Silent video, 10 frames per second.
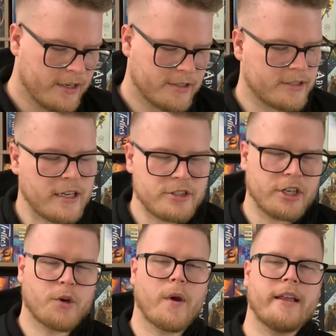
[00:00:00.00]
Such a
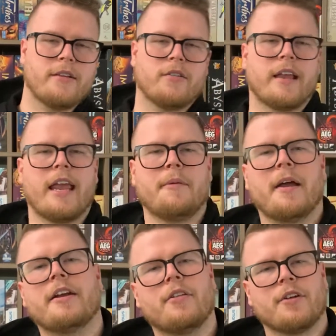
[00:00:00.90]
great little game. I
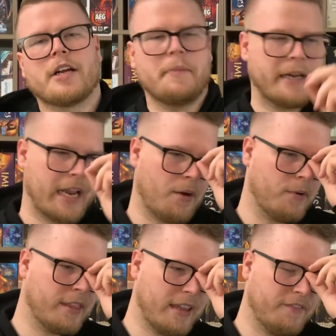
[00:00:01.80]
know they're coming out
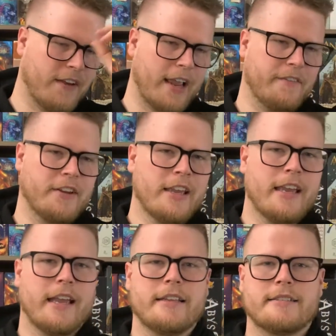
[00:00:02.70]
with a 5
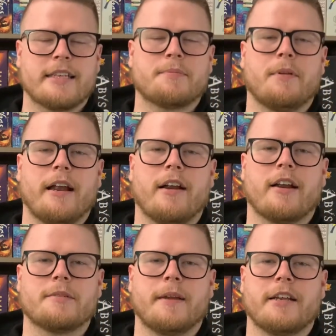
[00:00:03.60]
and 6 player
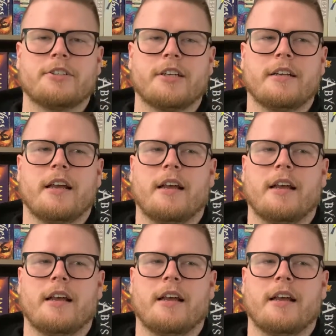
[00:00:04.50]
expansion.